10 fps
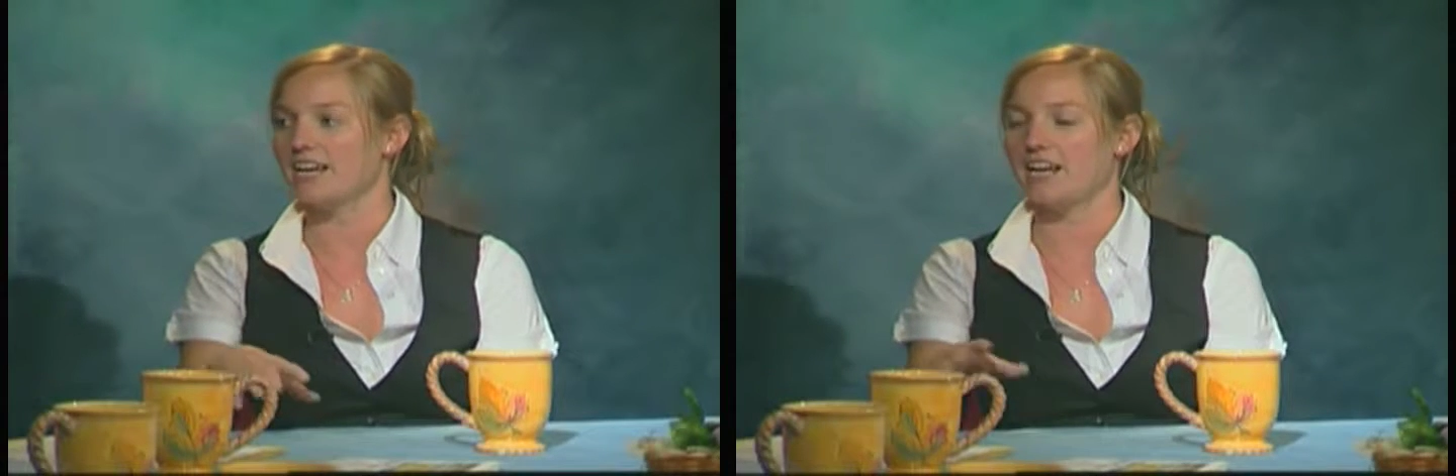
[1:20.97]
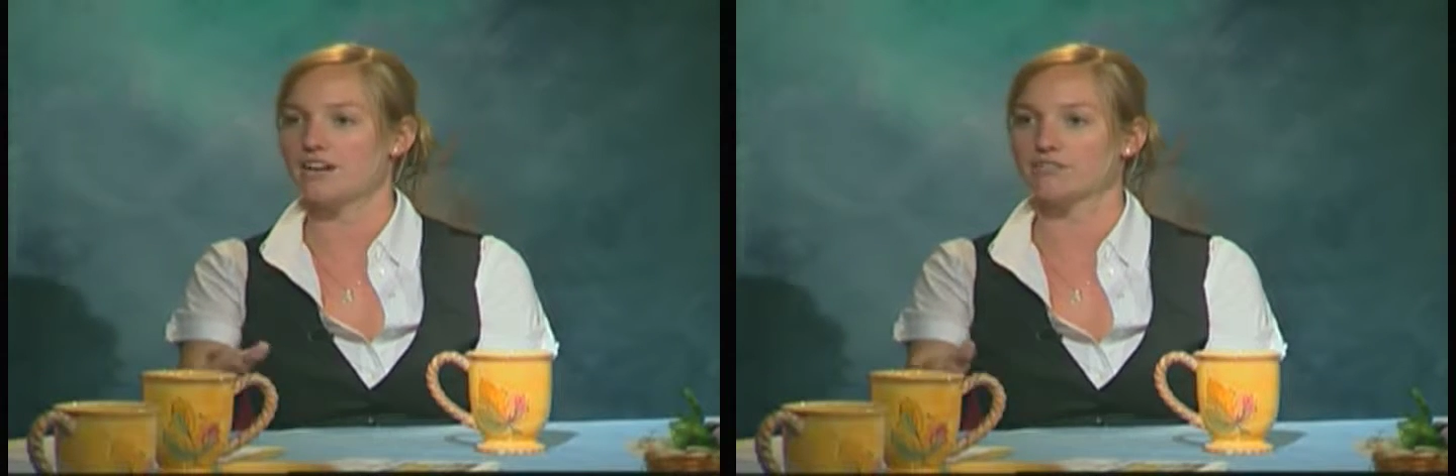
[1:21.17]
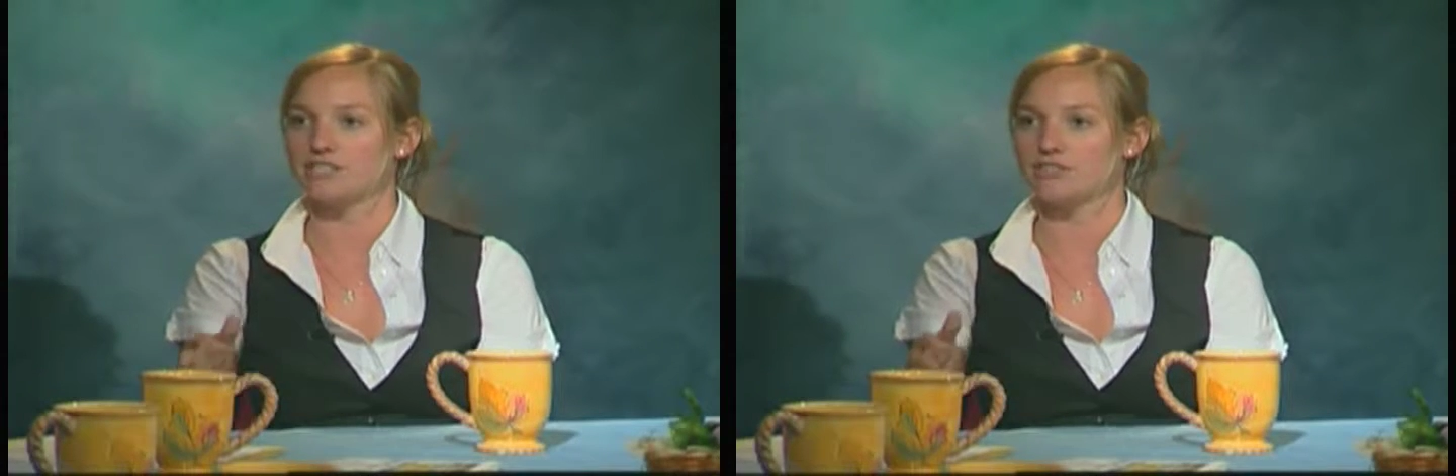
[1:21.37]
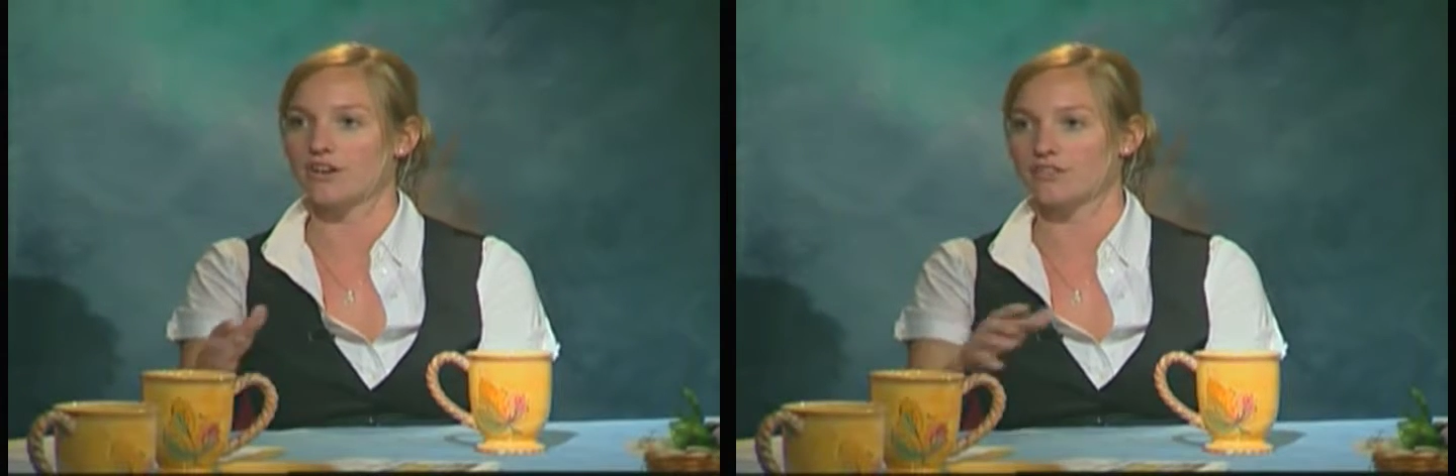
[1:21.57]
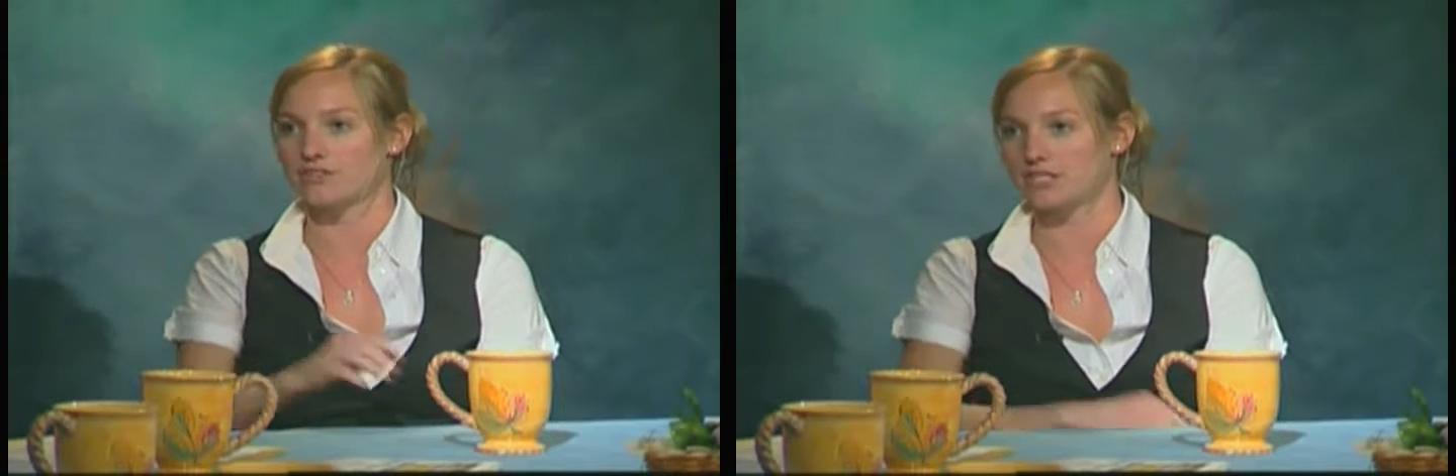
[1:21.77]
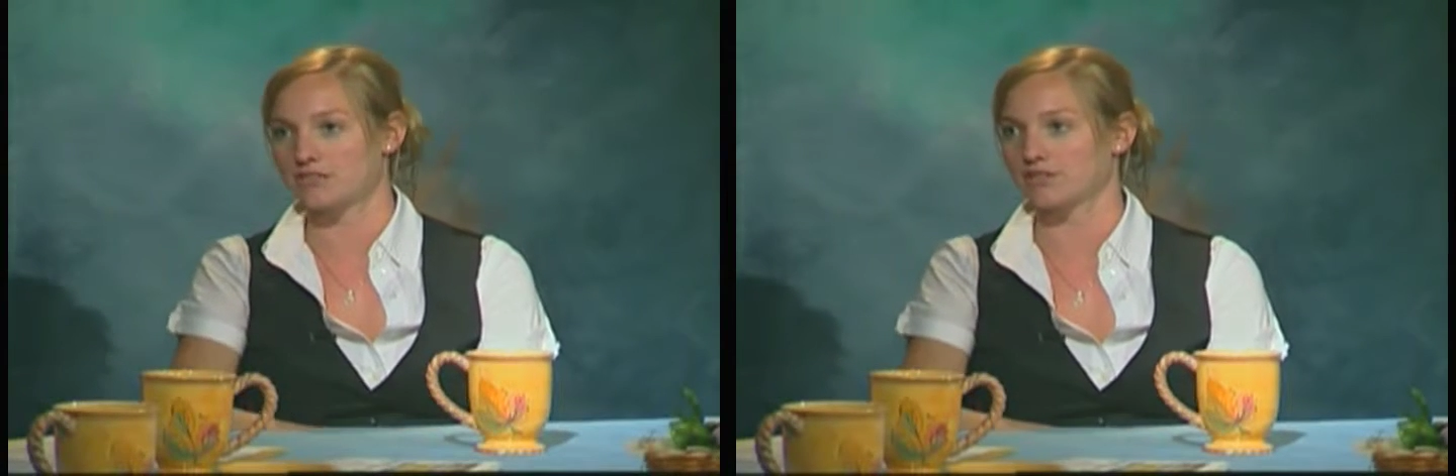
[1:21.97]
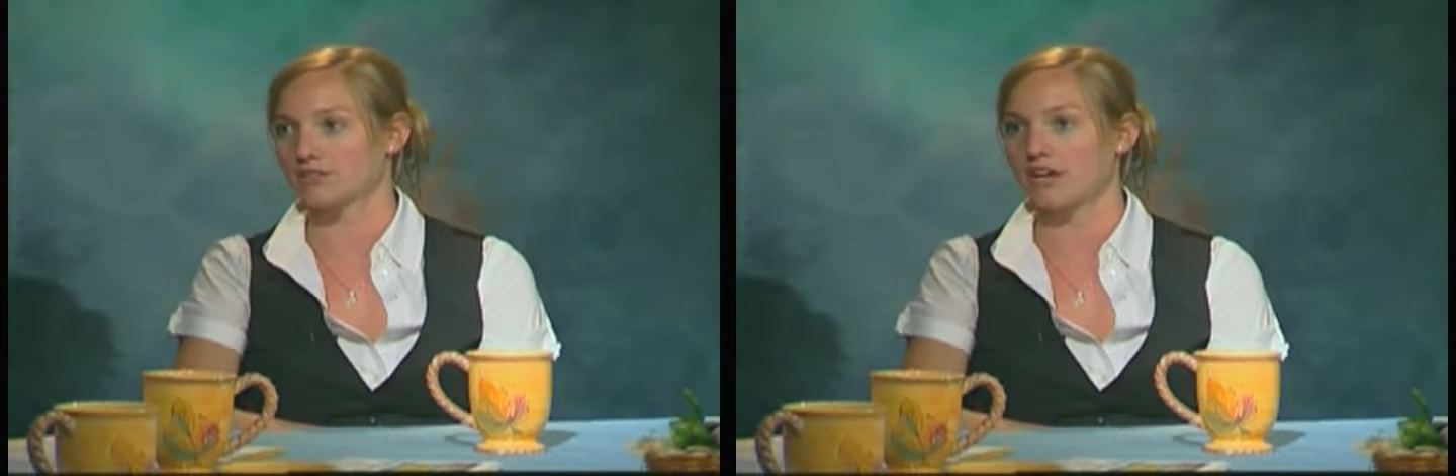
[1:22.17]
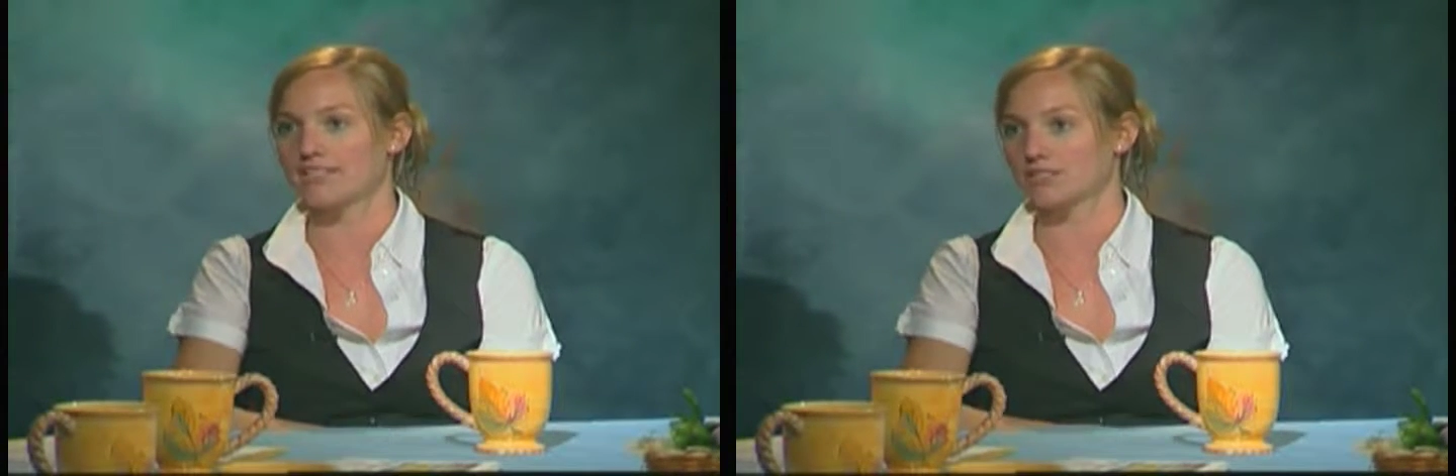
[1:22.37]
and how to redraw those
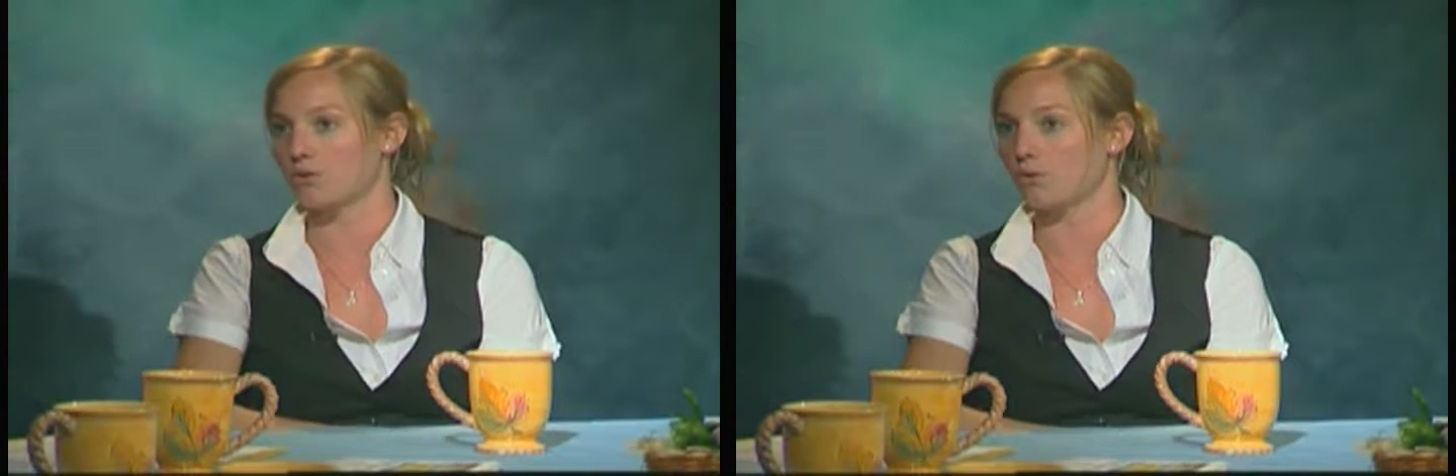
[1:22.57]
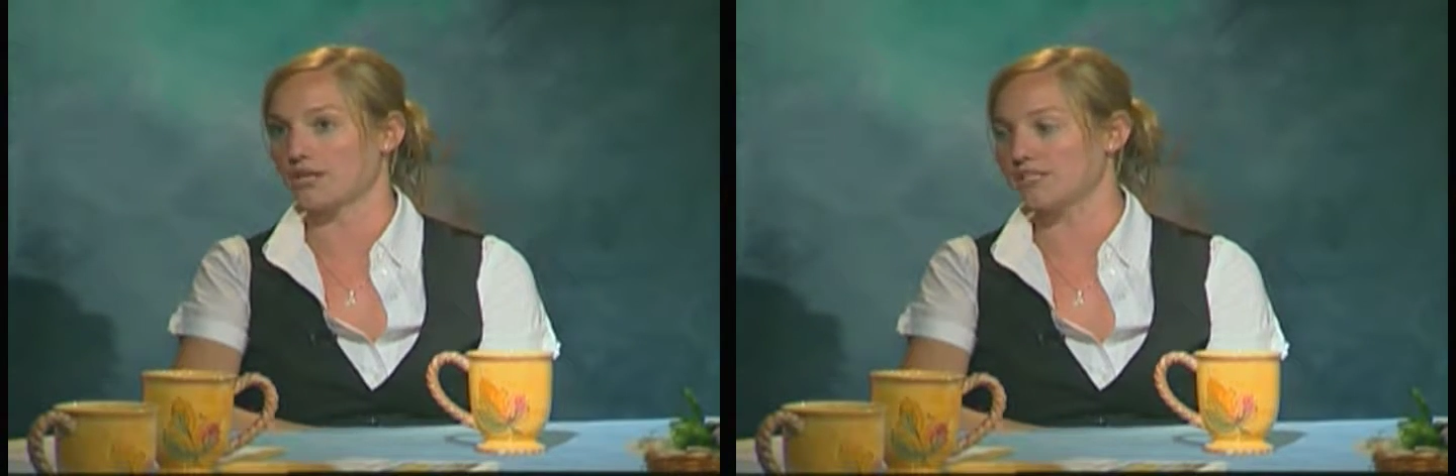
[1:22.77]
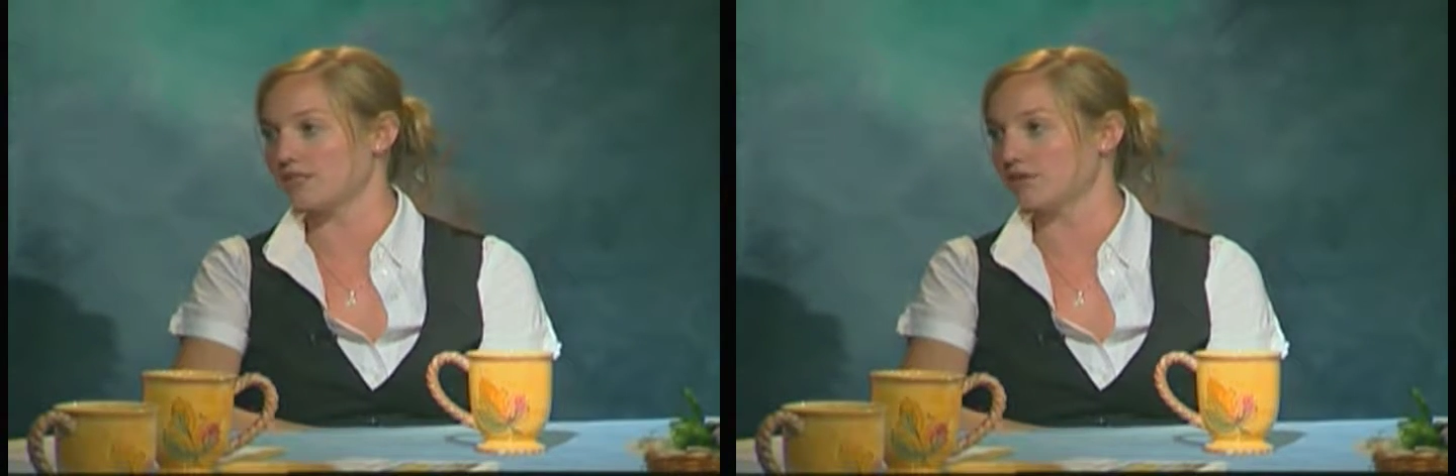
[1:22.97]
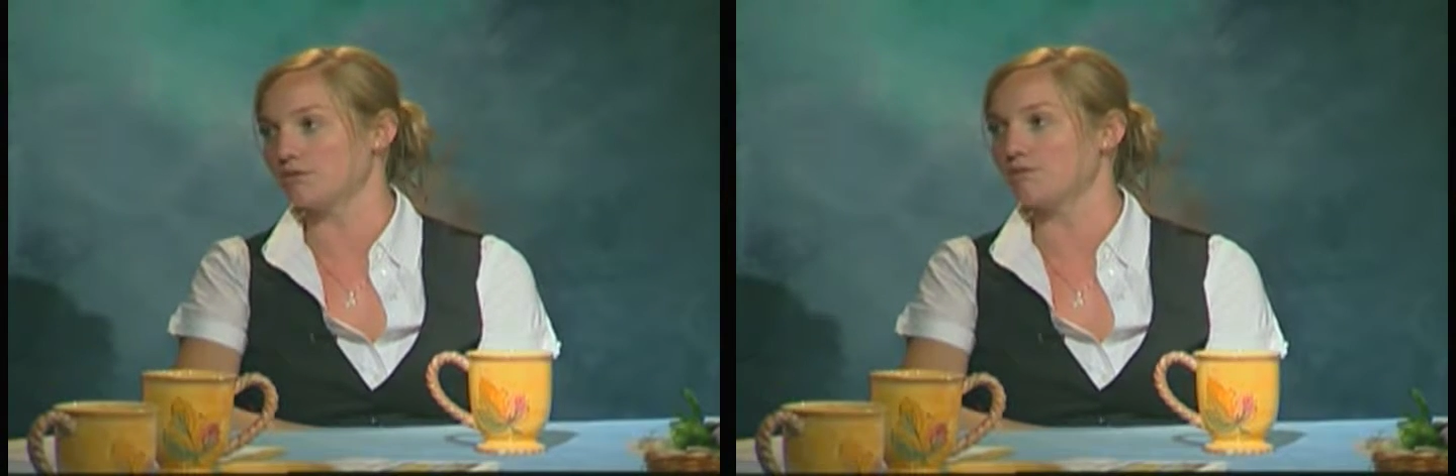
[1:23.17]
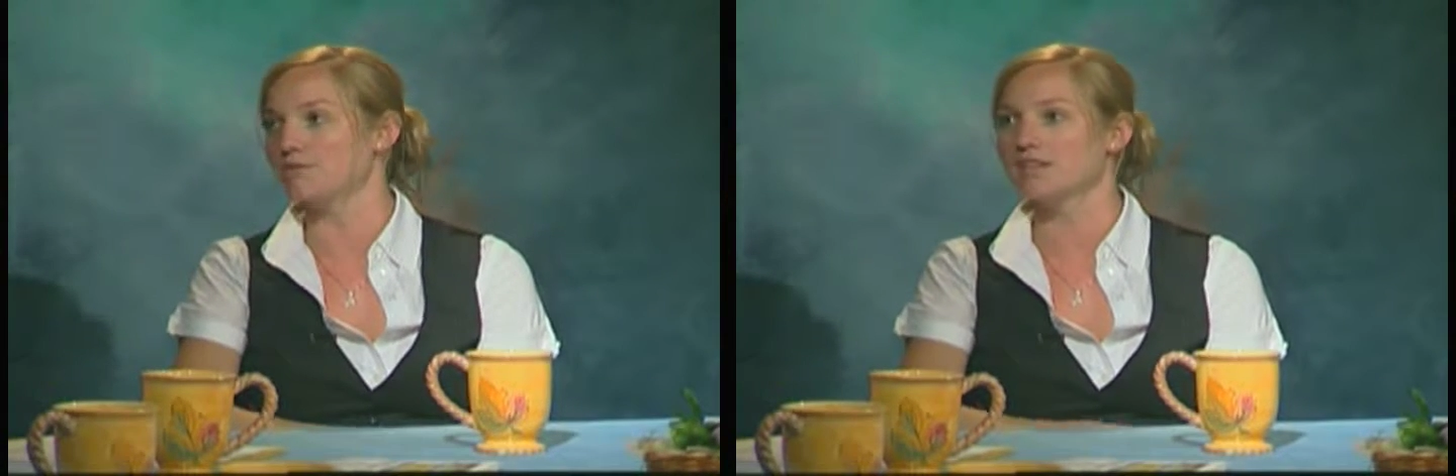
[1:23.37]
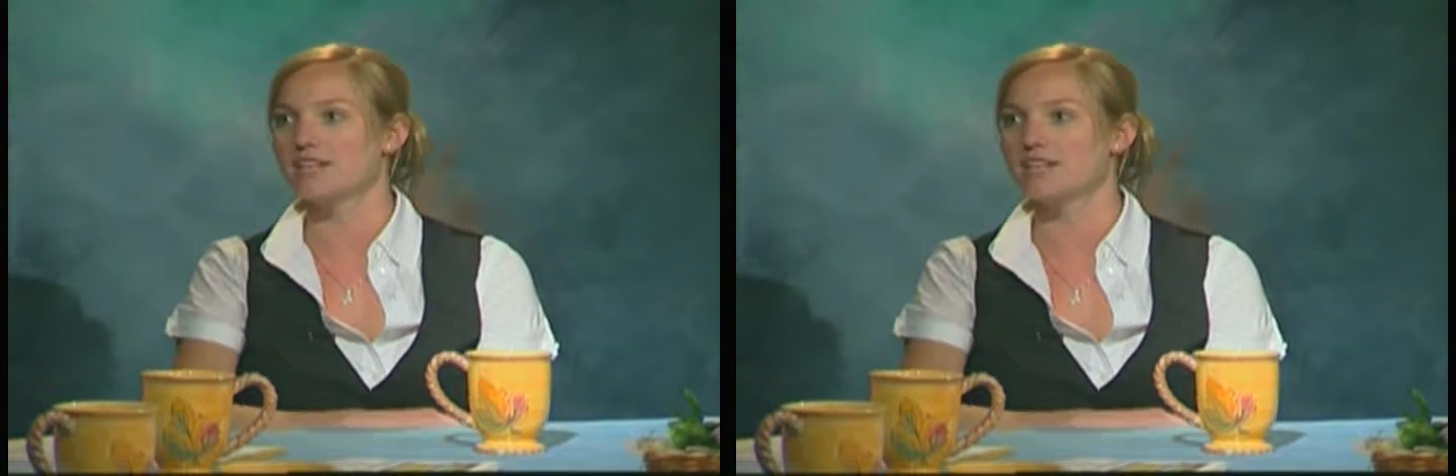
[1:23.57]
district lines according to